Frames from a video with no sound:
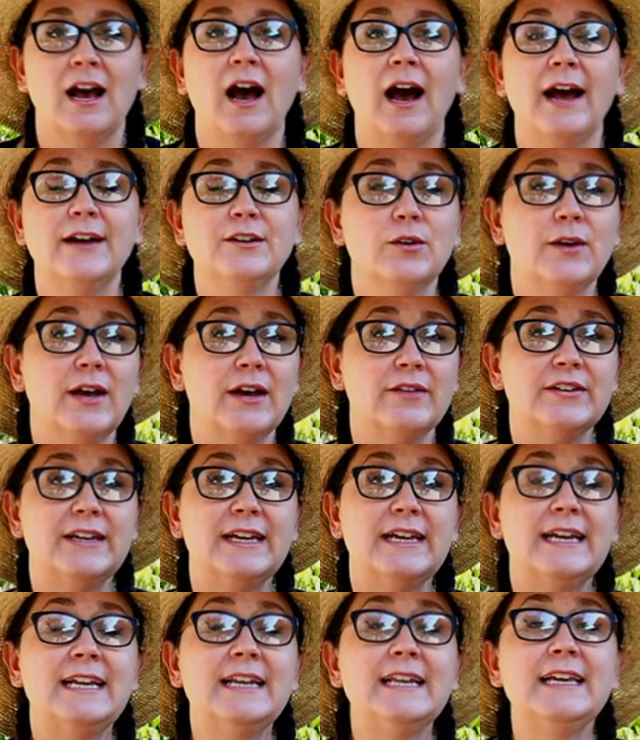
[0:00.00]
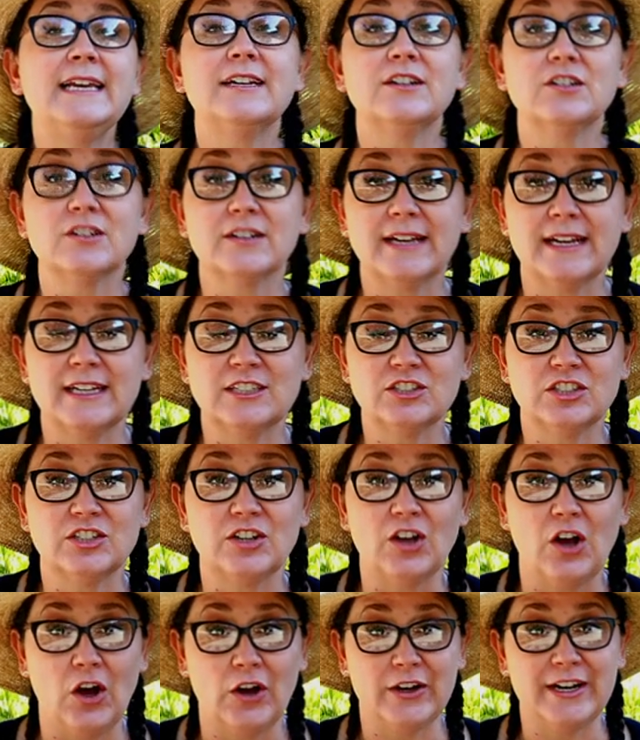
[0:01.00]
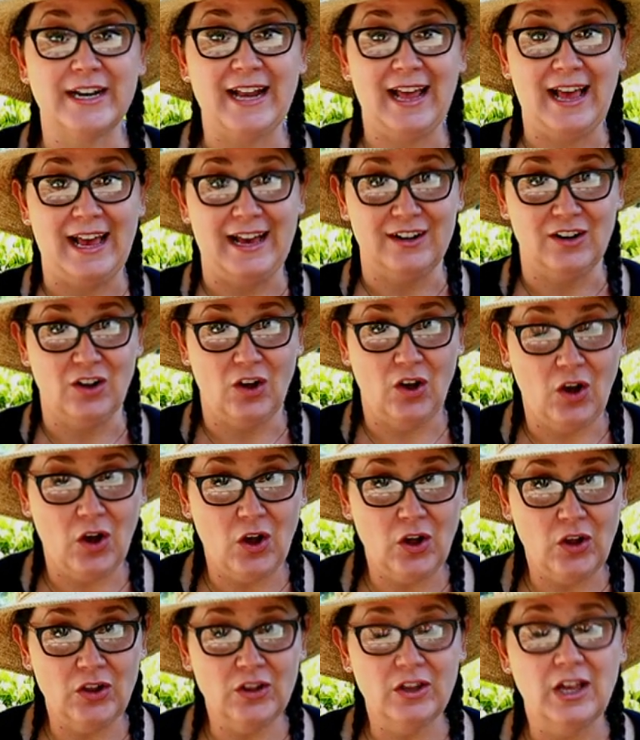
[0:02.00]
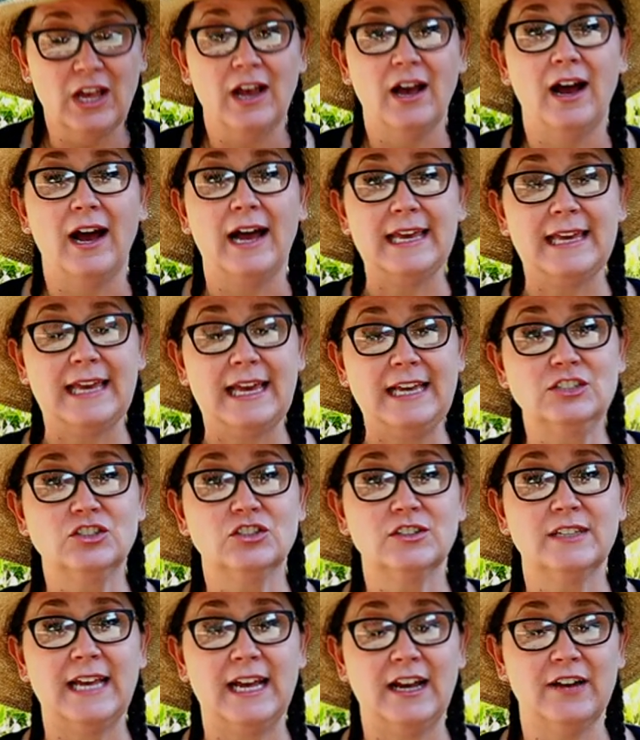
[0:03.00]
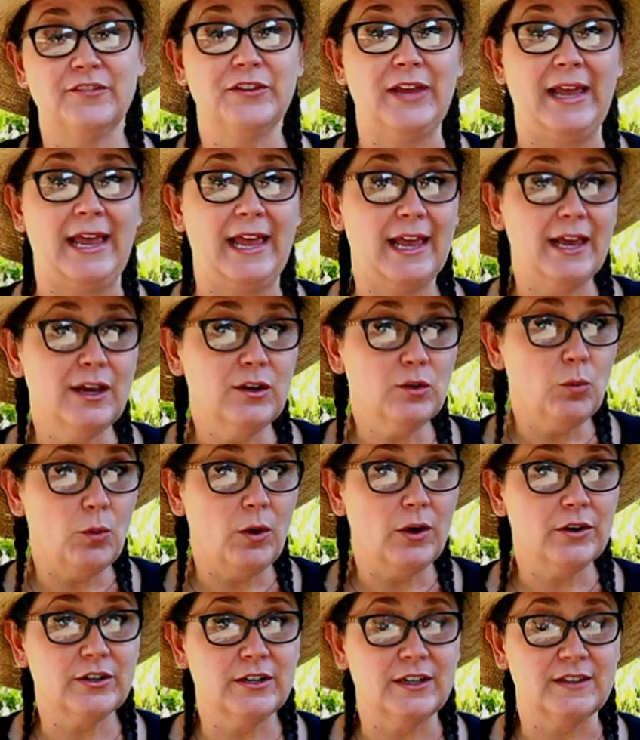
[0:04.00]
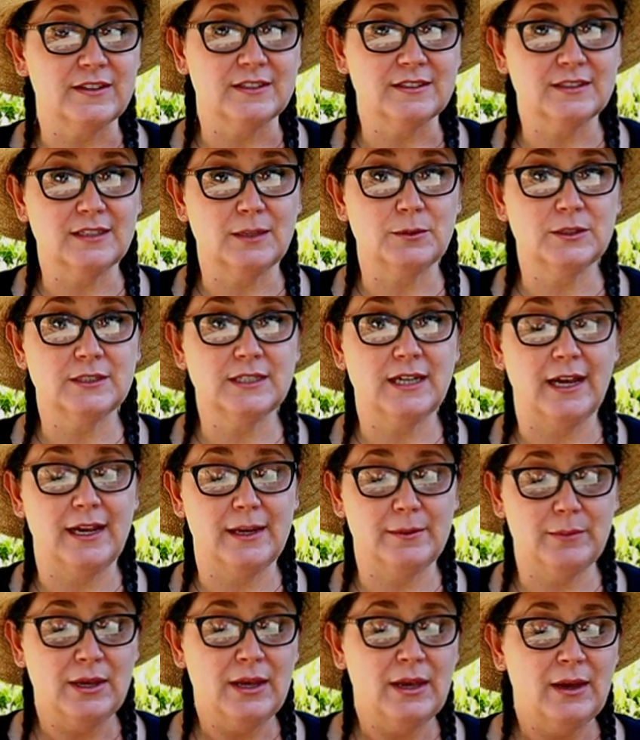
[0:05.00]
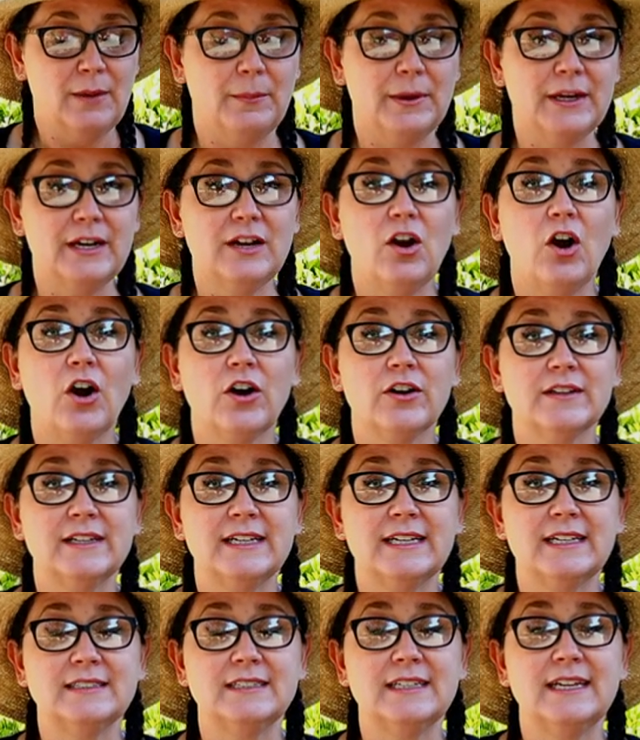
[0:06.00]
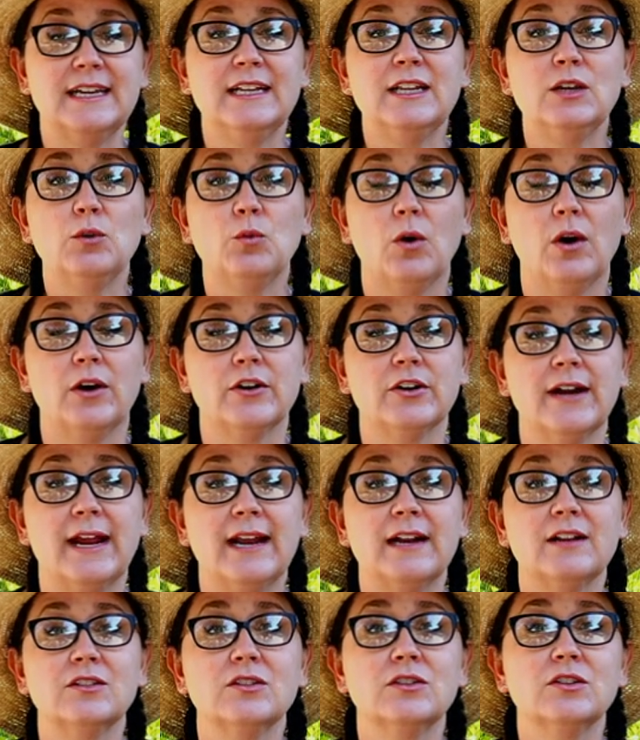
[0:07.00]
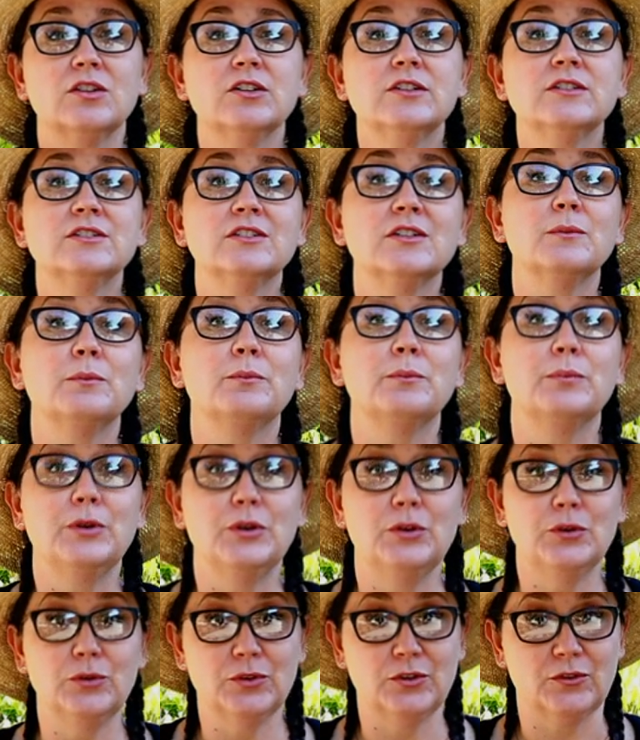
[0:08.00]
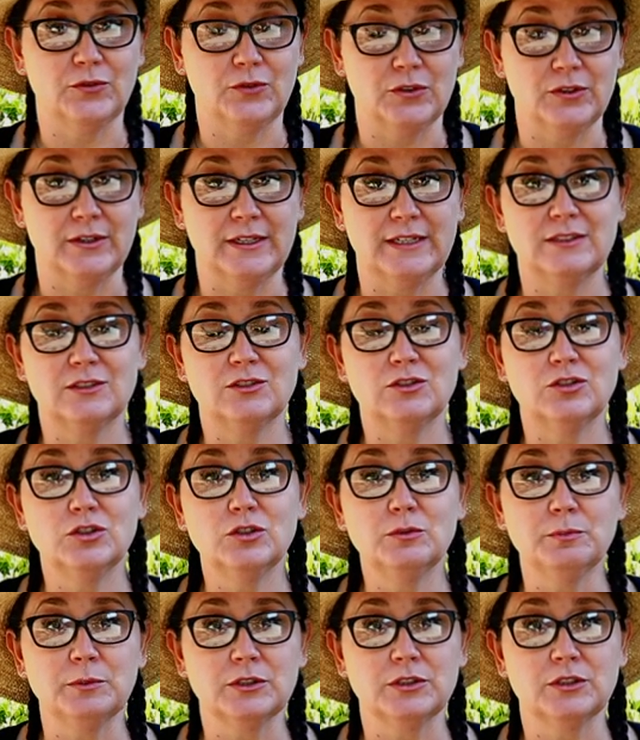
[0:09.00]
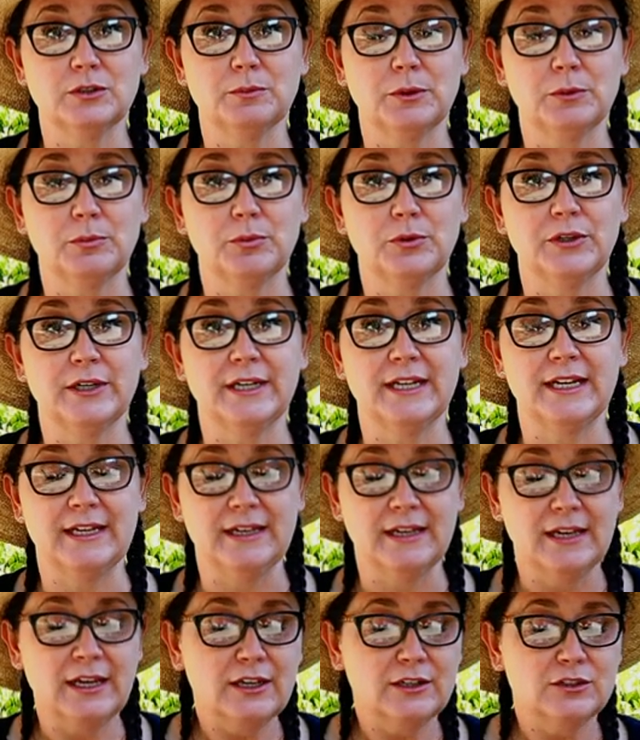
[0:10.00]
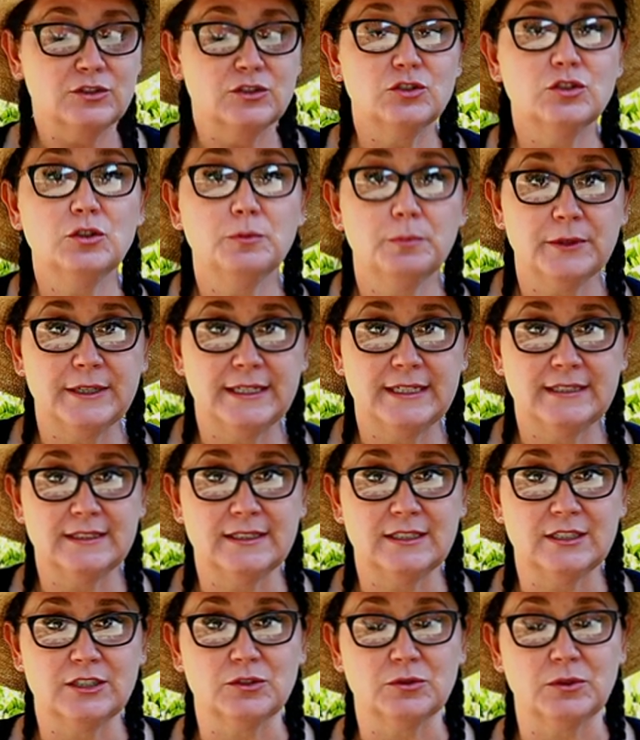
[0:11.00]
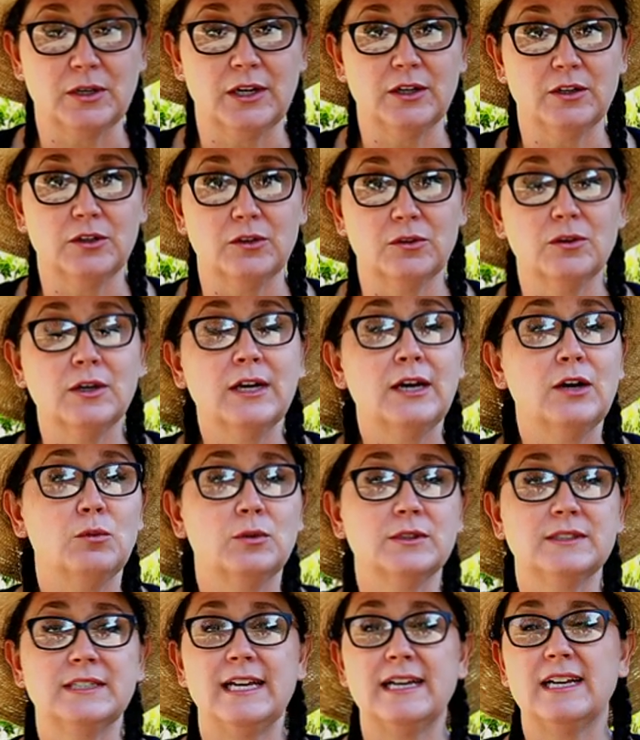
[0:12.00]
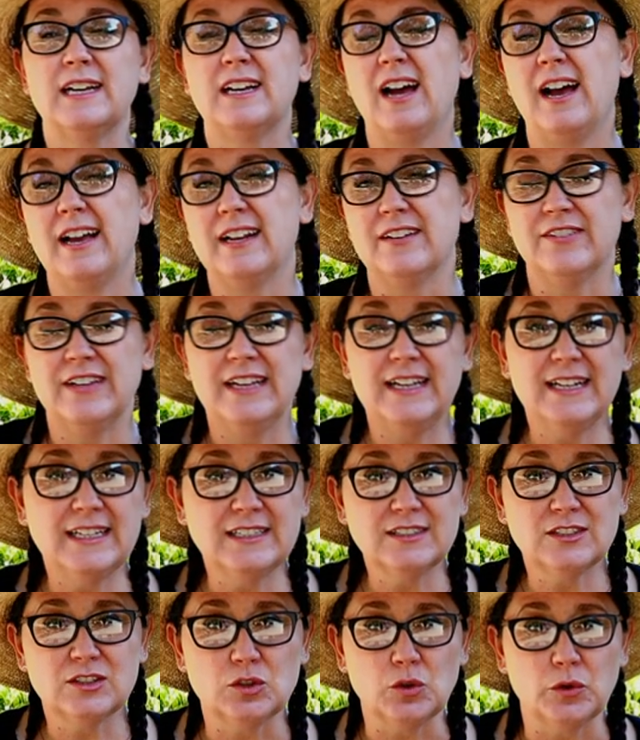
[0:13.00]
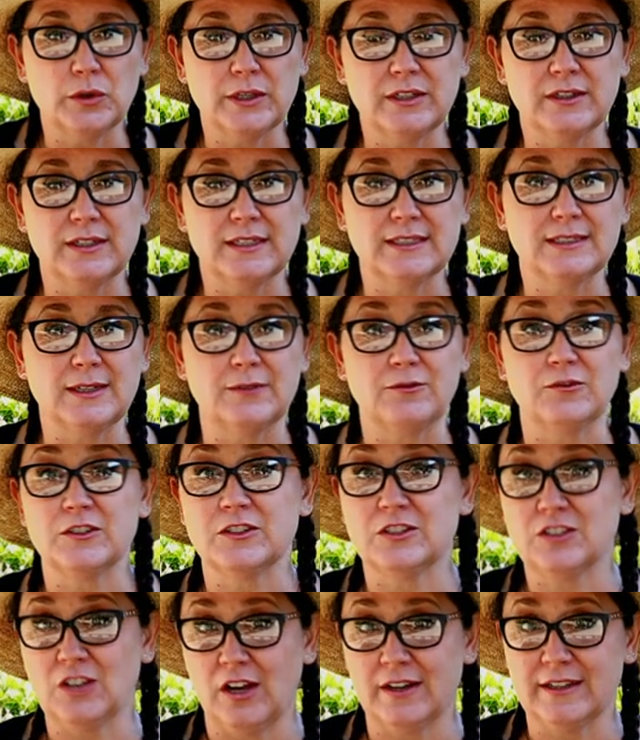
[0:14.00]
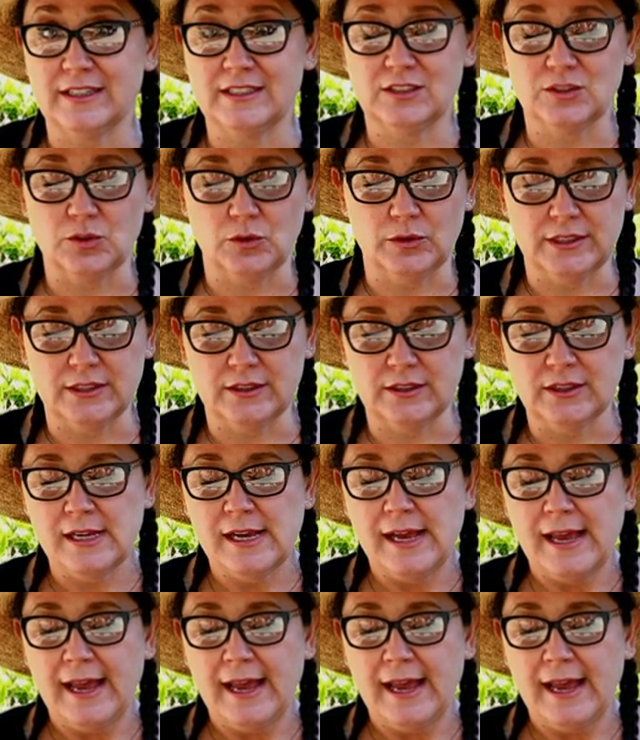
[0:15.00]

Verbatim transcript: I don't have any irrigation on it at all. I occasionally have to hand water in the summertime, but it hardly gets any water and it looks beautiful. It's super, super pretty, super easy to grow, will take kind of any soil except for soggy soil.